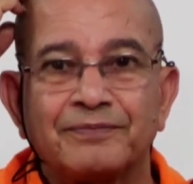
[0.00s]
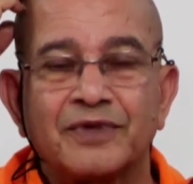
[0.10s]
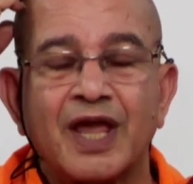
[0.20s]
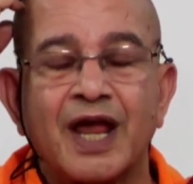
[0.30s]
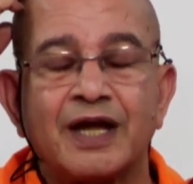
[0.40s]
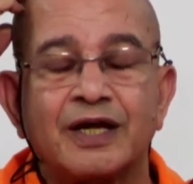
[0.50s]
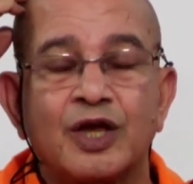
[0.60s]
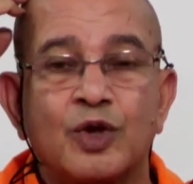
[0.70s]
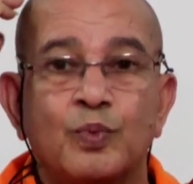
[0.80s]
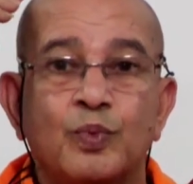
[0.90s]
and
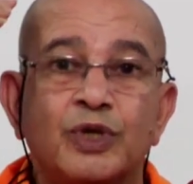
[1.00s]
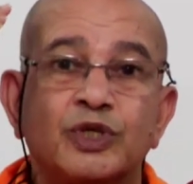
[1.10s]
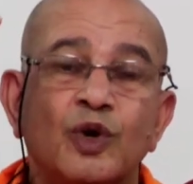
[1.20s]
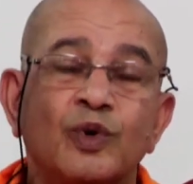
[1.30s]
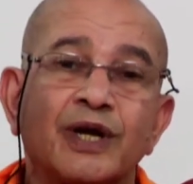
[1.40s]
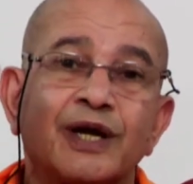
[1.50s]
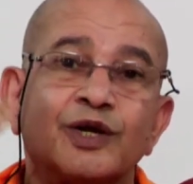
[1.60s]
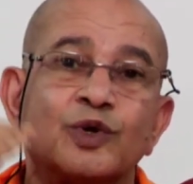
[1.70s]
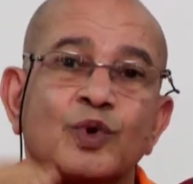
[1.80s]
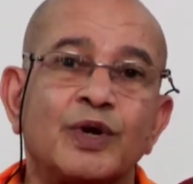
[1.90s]
without
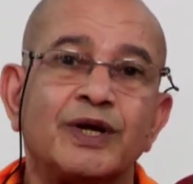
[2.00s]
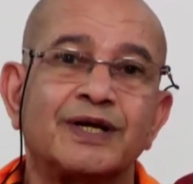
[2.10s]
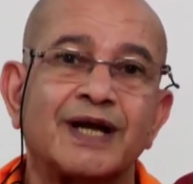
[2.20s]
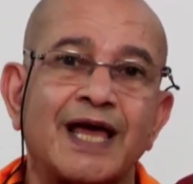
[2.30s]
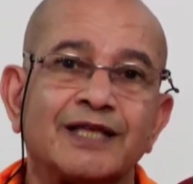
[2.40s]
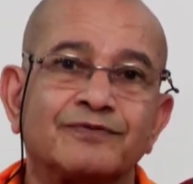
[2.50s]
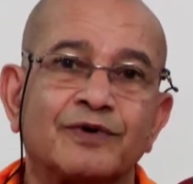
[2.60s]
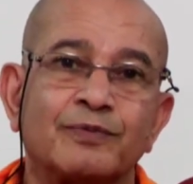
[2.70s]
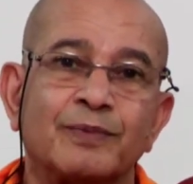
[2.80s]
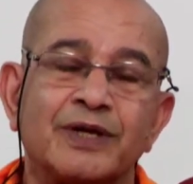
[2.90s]
undergoing
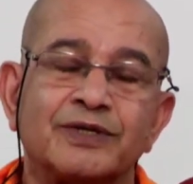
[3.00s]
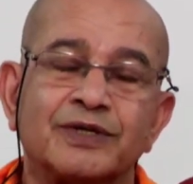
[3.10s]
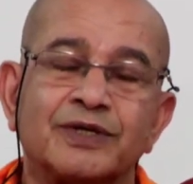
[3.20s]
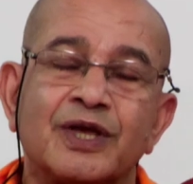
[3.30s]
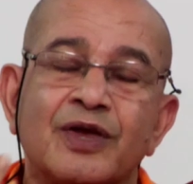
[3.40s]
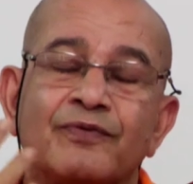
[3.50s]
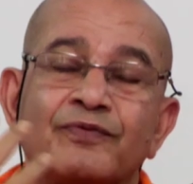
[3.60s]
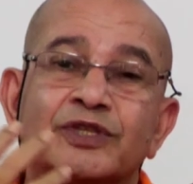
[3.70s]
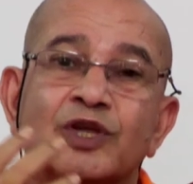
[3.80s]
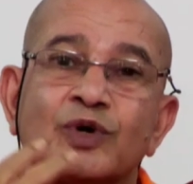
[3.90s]
transformation,
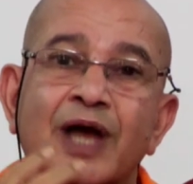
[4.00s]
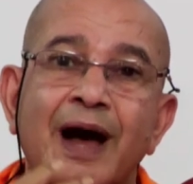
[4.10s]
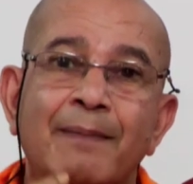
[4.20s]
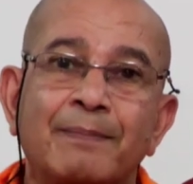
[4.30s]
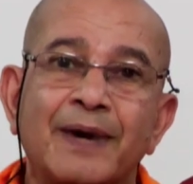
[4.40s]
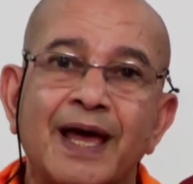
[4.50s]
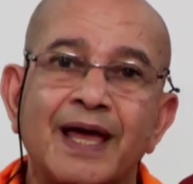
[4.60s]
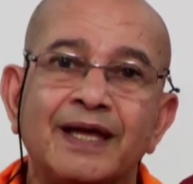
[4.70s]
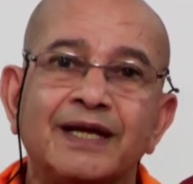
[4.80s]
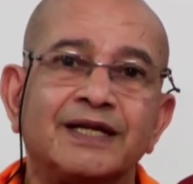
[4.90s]
without
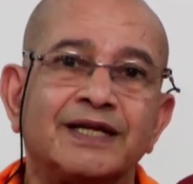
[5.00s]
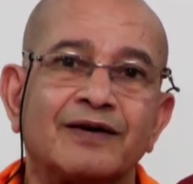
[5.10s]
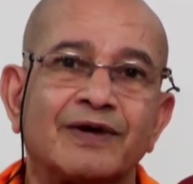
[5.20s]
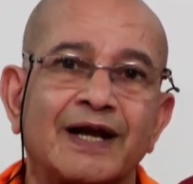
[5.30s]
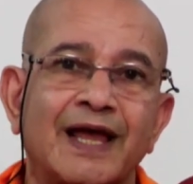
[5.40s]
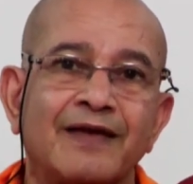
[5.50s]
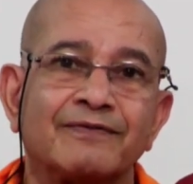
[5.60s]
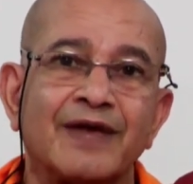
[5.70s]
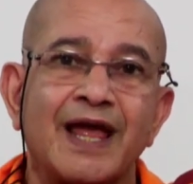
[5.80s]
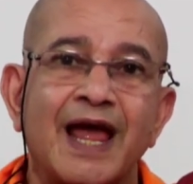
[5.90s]
applying it in our life
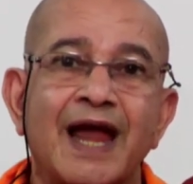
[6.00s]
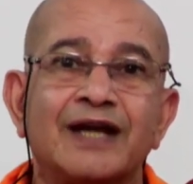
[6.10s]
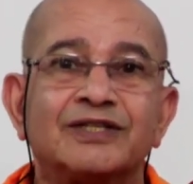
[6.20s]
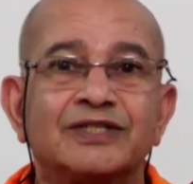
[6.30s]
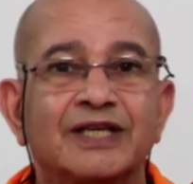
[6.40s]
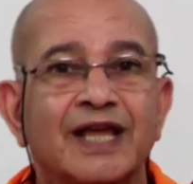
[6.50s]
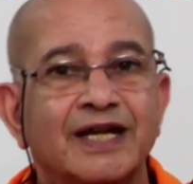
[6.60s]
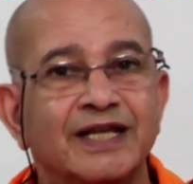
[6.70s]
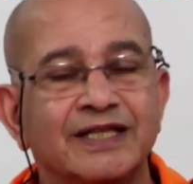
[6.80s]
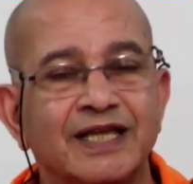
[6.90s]
and
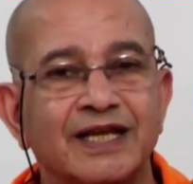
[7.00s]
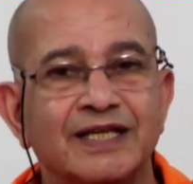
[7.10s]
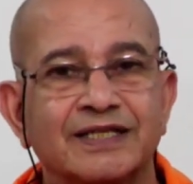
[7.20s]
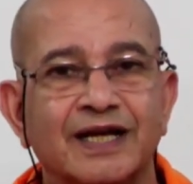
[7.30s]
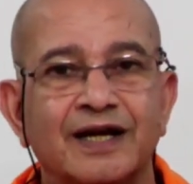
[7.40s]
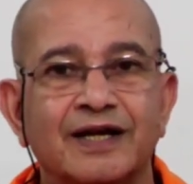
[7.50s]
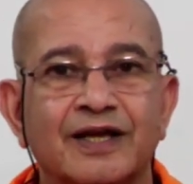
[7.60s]
getting the result,